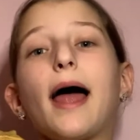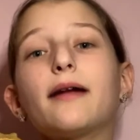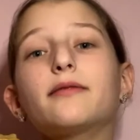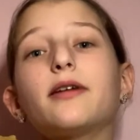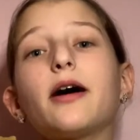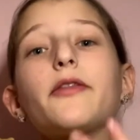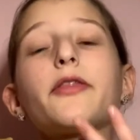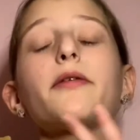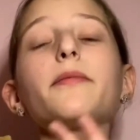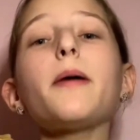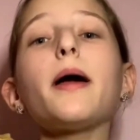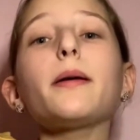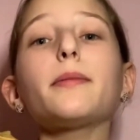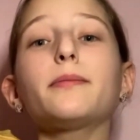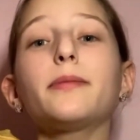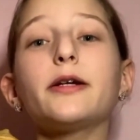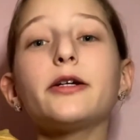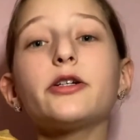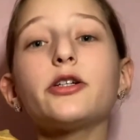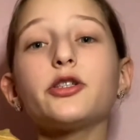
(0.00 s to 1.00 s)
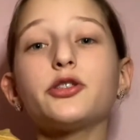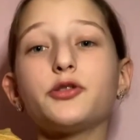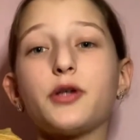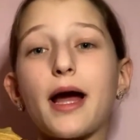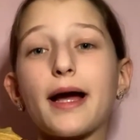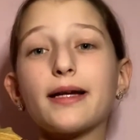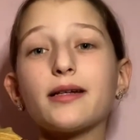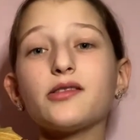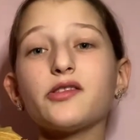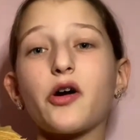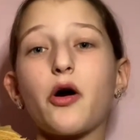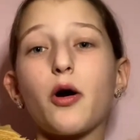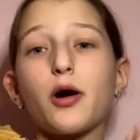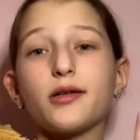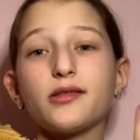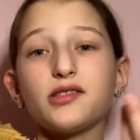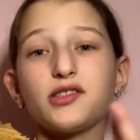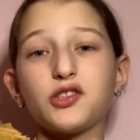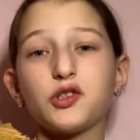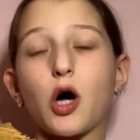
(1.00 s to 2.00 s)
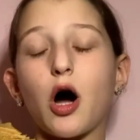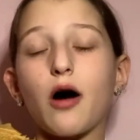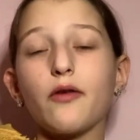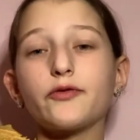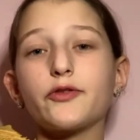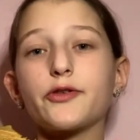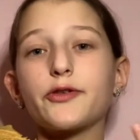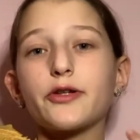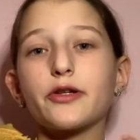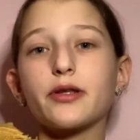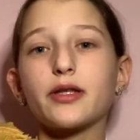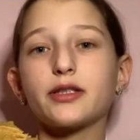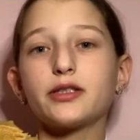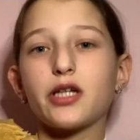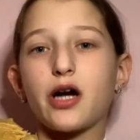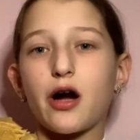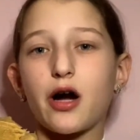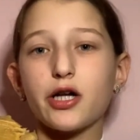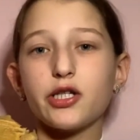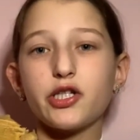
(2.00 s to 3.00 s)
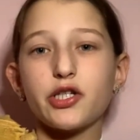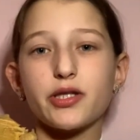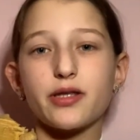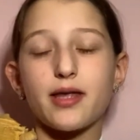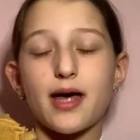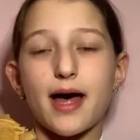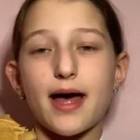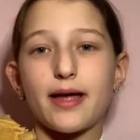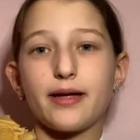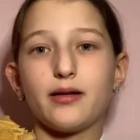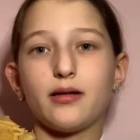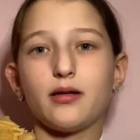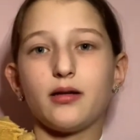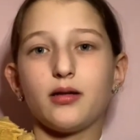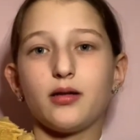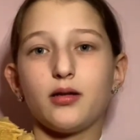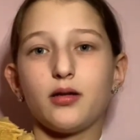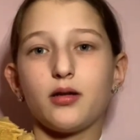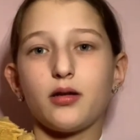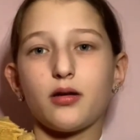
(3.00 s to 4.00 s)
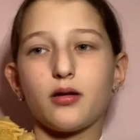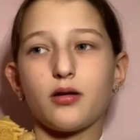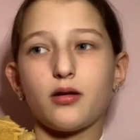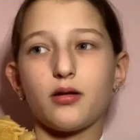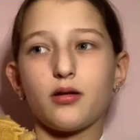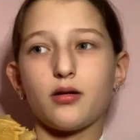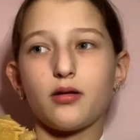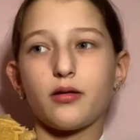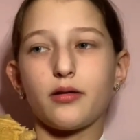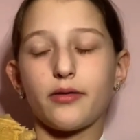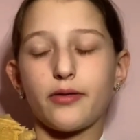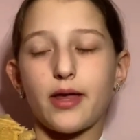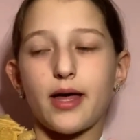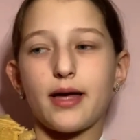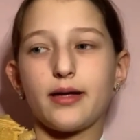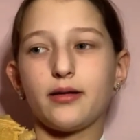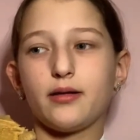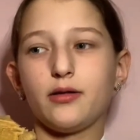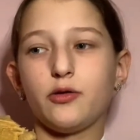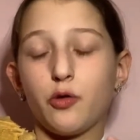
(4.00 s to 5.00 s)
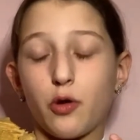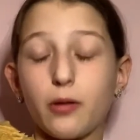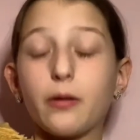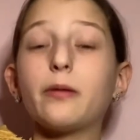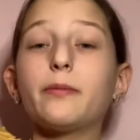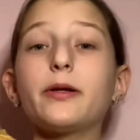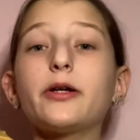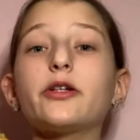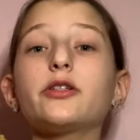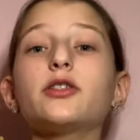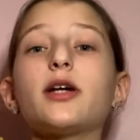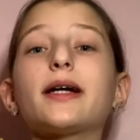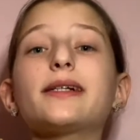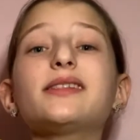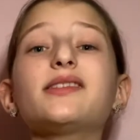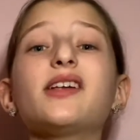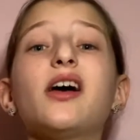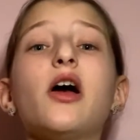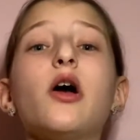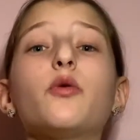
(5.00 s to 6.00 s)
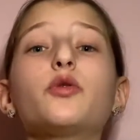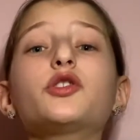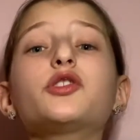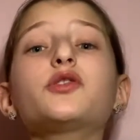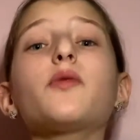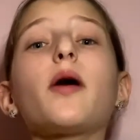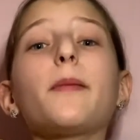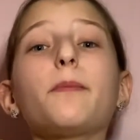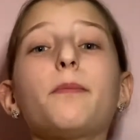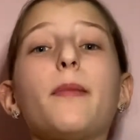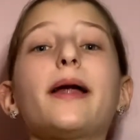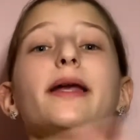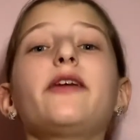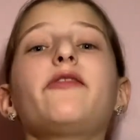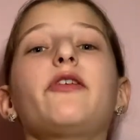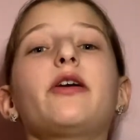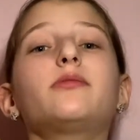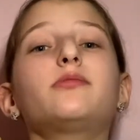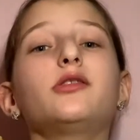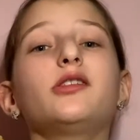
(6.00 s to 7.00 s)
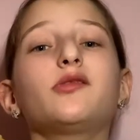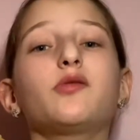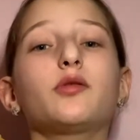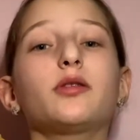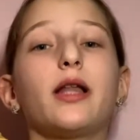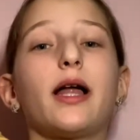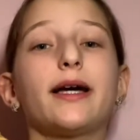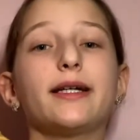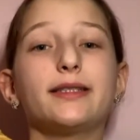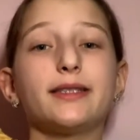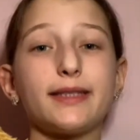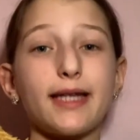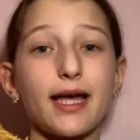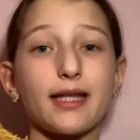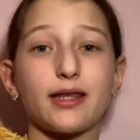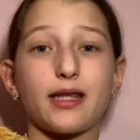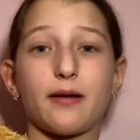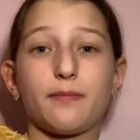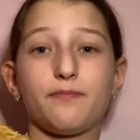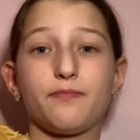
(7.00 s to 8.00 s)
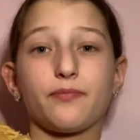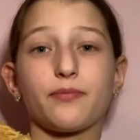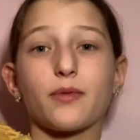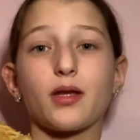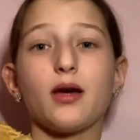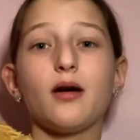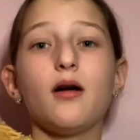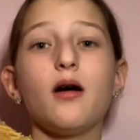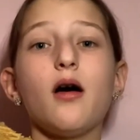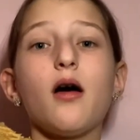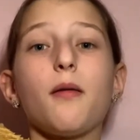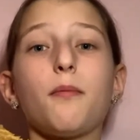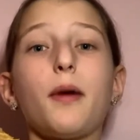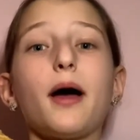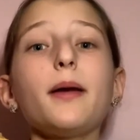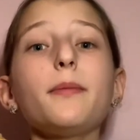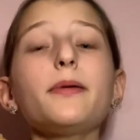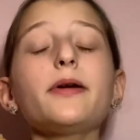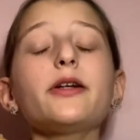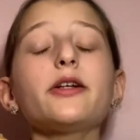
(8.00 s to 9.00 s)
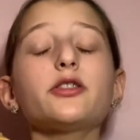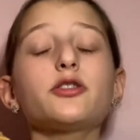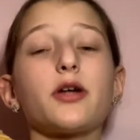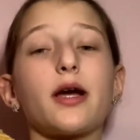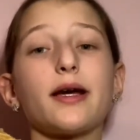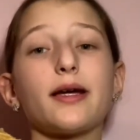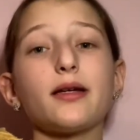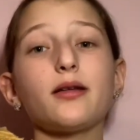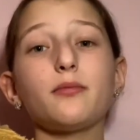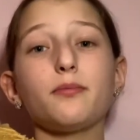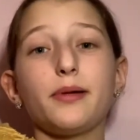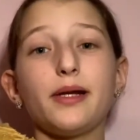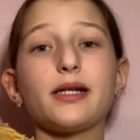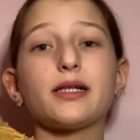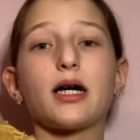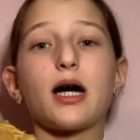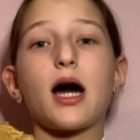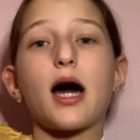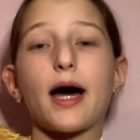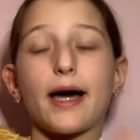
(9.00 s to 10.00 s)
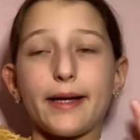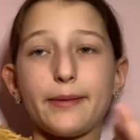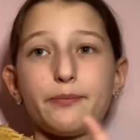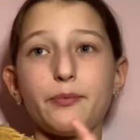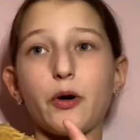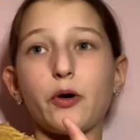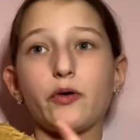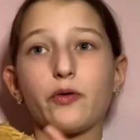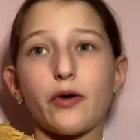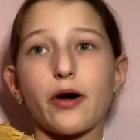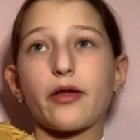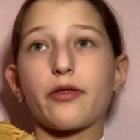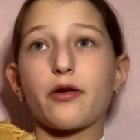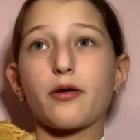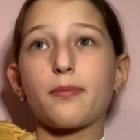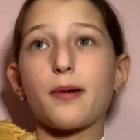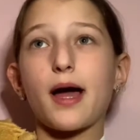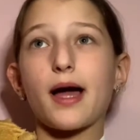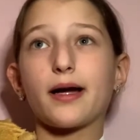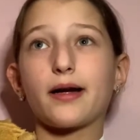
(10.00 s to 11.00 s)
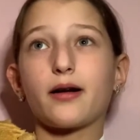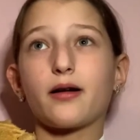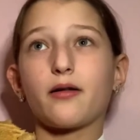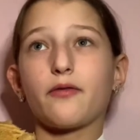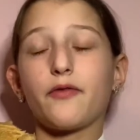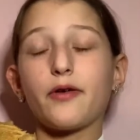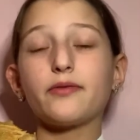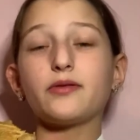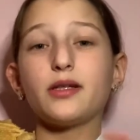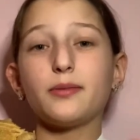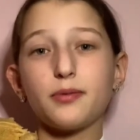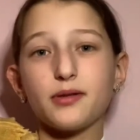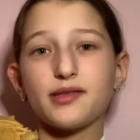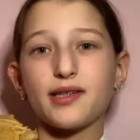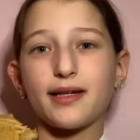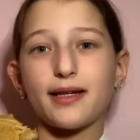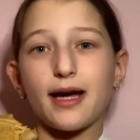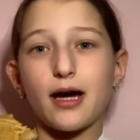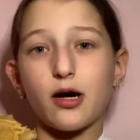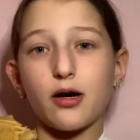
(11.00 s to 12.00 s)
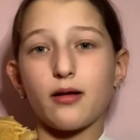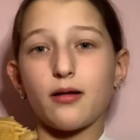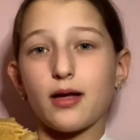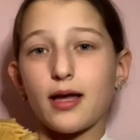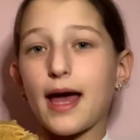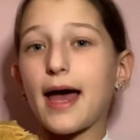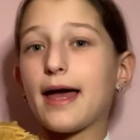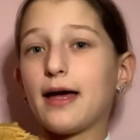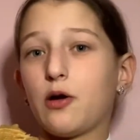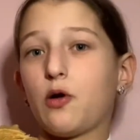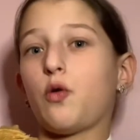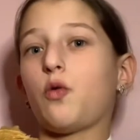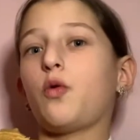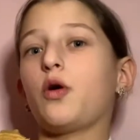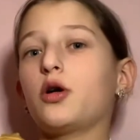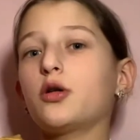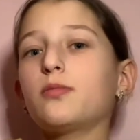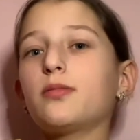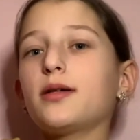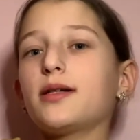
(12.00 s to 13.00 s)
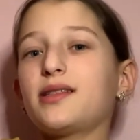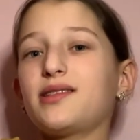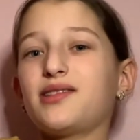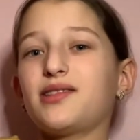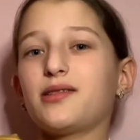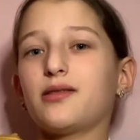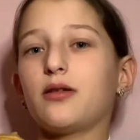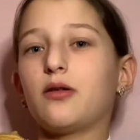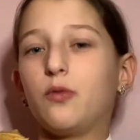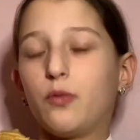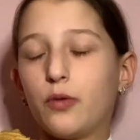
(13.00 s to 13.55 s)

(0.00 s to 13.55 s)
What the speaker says: And leatherback bearded dragons are softer to the touch than normal bearded dragons, which is why many families would like to get them. My bearded dragon, being a hypo leatherback, 50% het Wilbits